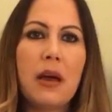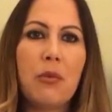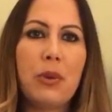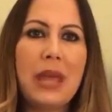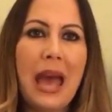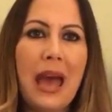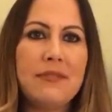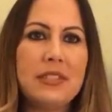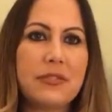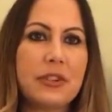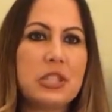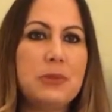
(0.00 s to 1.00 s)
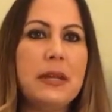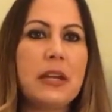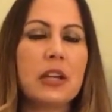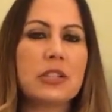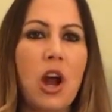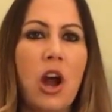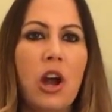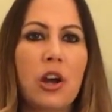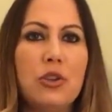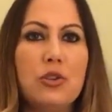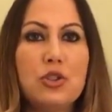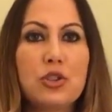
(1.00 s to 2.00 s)
We have different speakers.
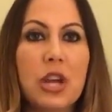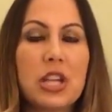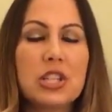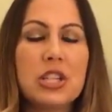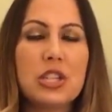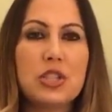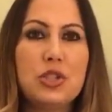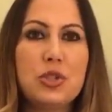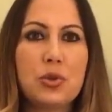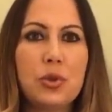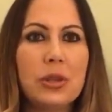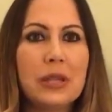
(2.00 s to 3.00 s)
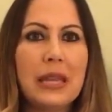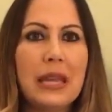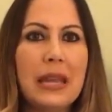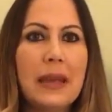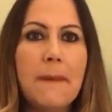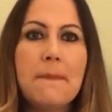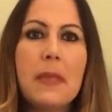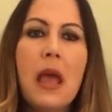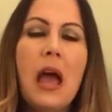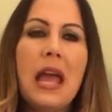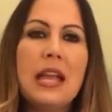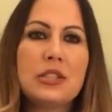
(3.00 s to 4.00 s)
Our nutritionist, Julie,
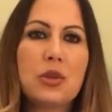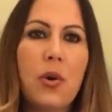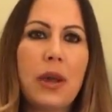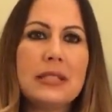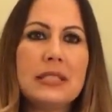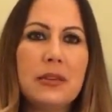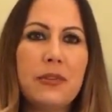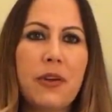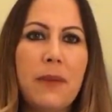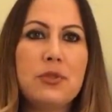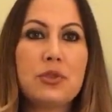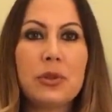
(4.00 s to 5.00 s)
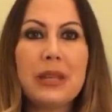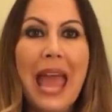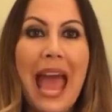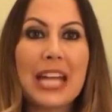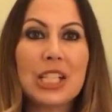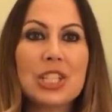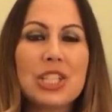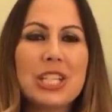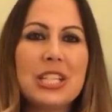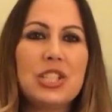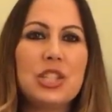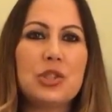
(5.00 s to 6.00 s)
is going to, from Julie
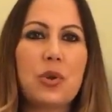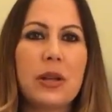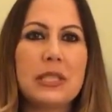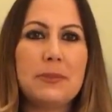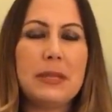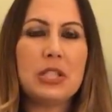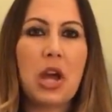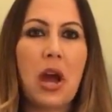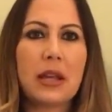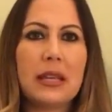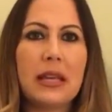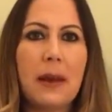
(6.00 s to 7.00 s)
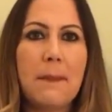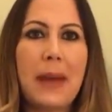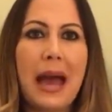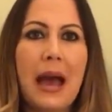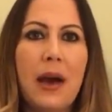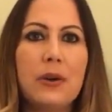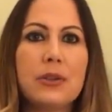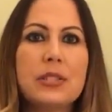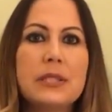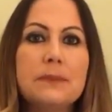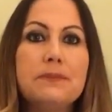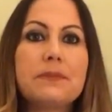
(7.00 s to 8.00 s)
Energy, she's going to be talking about